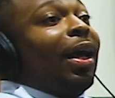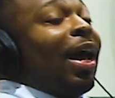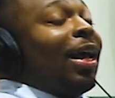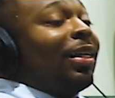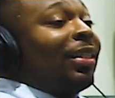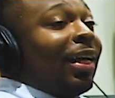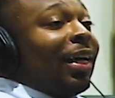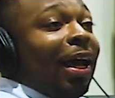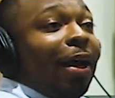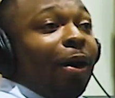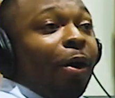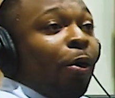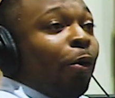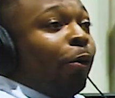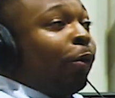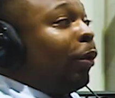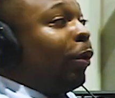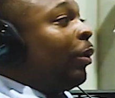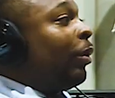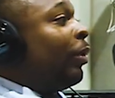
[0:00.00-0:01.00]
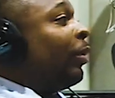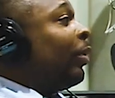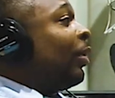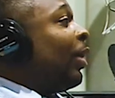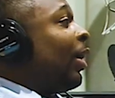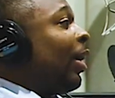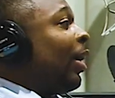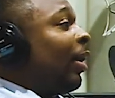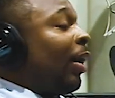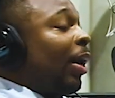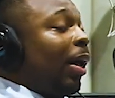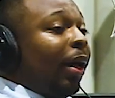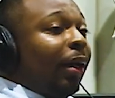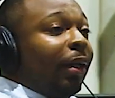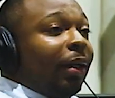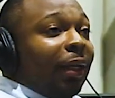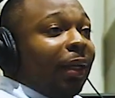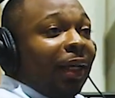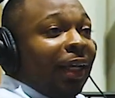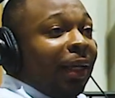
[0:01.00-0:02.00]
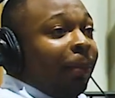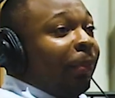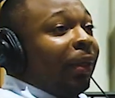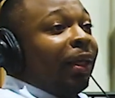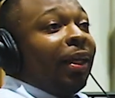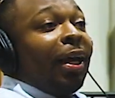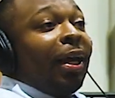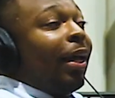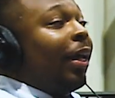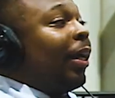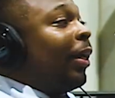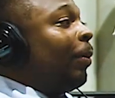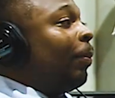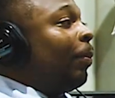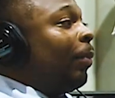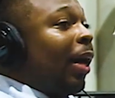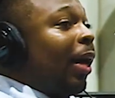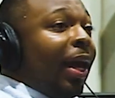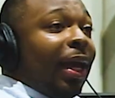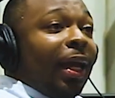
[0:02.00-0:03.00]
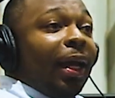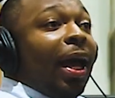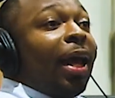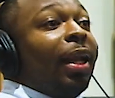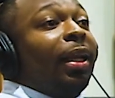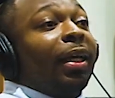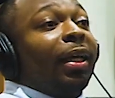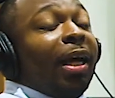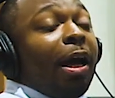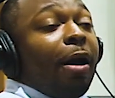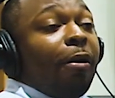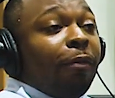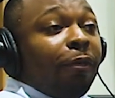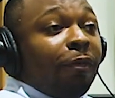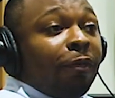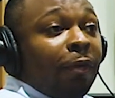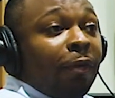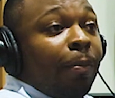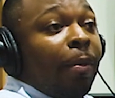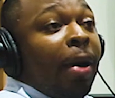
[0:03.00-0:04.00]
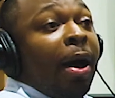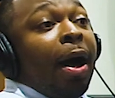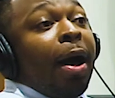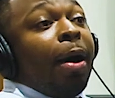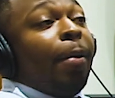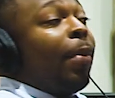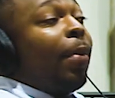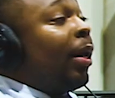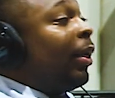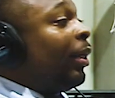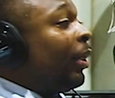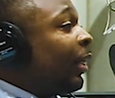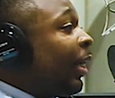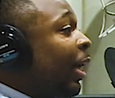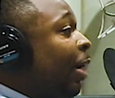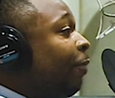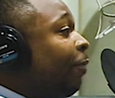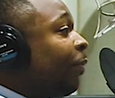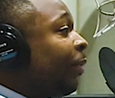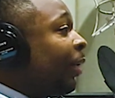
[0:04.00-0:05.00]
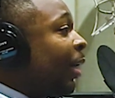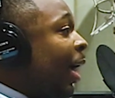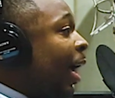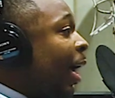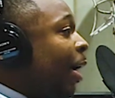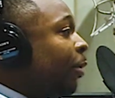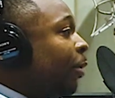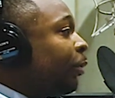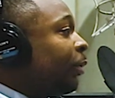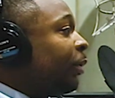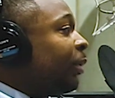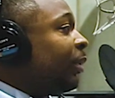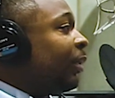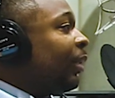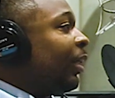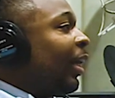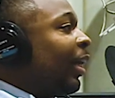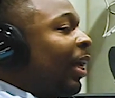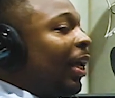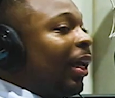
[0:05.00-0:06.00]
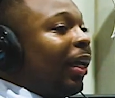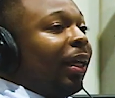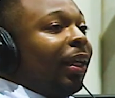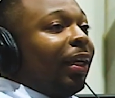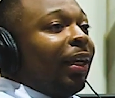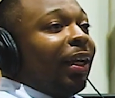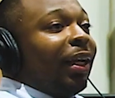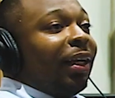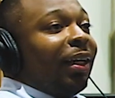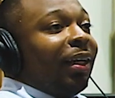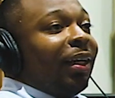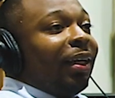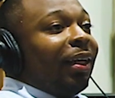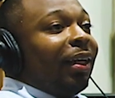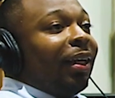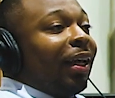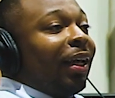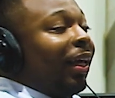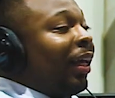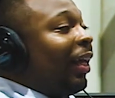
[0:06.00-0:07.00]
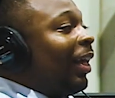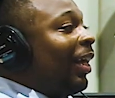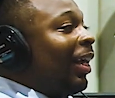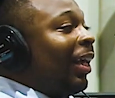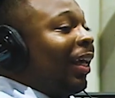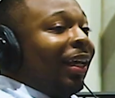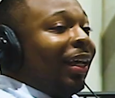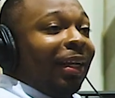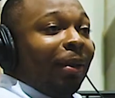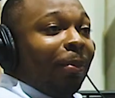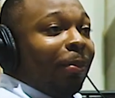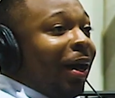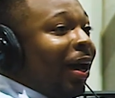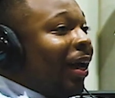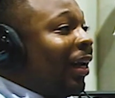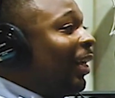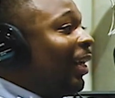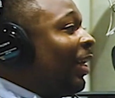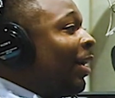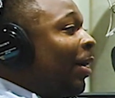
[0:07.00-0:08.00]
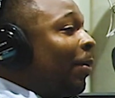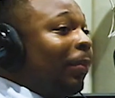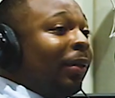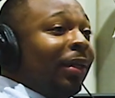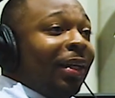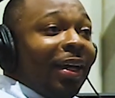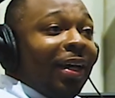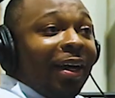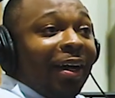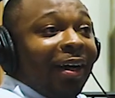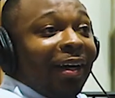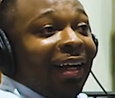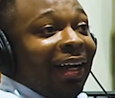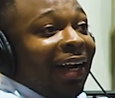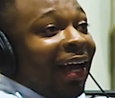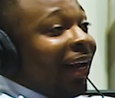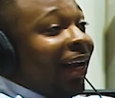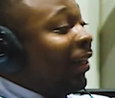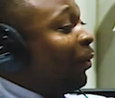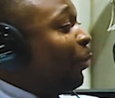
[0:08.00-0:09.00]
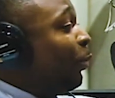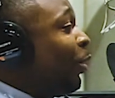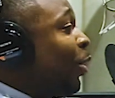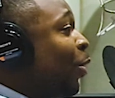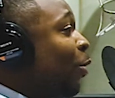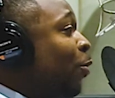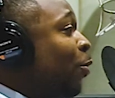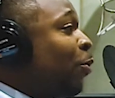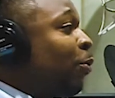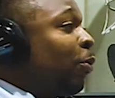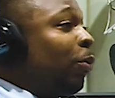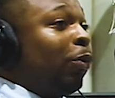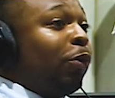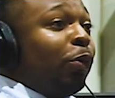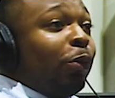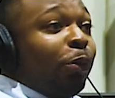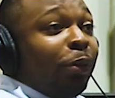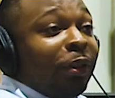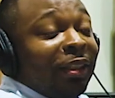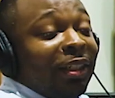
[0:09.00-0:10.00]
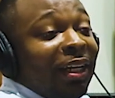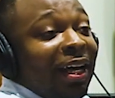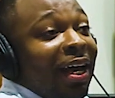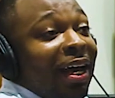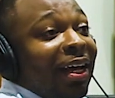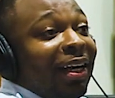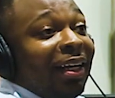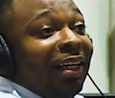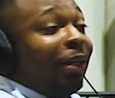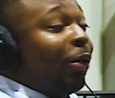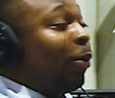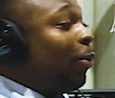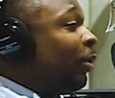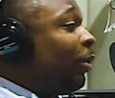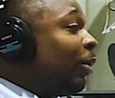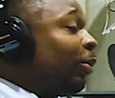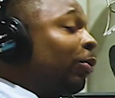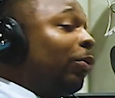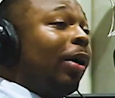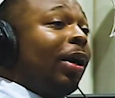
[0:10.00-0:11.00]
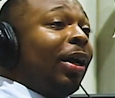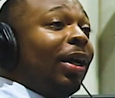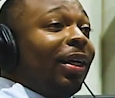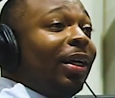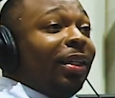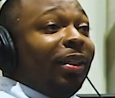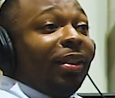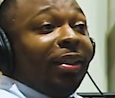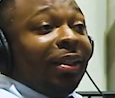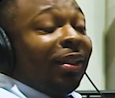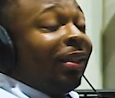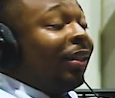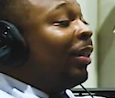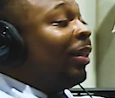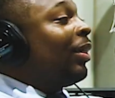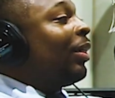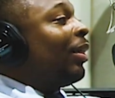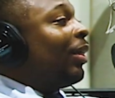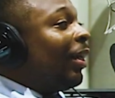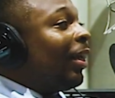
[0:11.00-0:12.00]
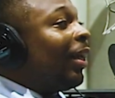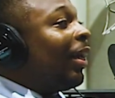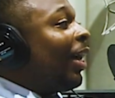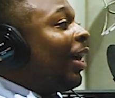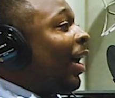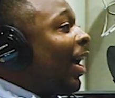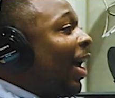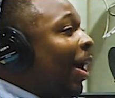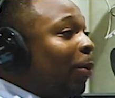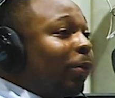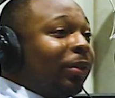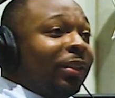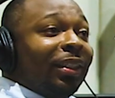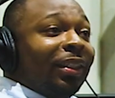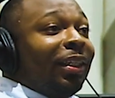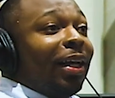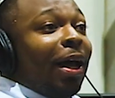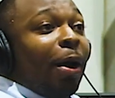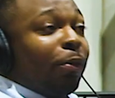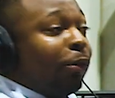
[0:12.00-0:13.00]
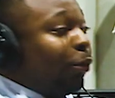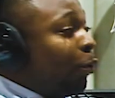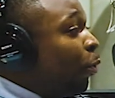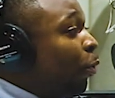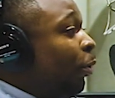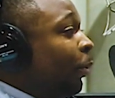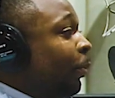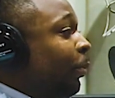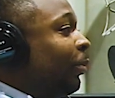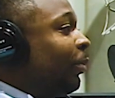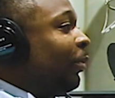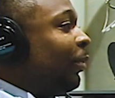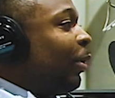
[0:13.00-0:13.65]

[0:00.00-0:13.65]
As I got older, it became, hey, I look out for mom. I look out for the house. And anybody coming there that I don't know, who is that? He don't look right. I was on him.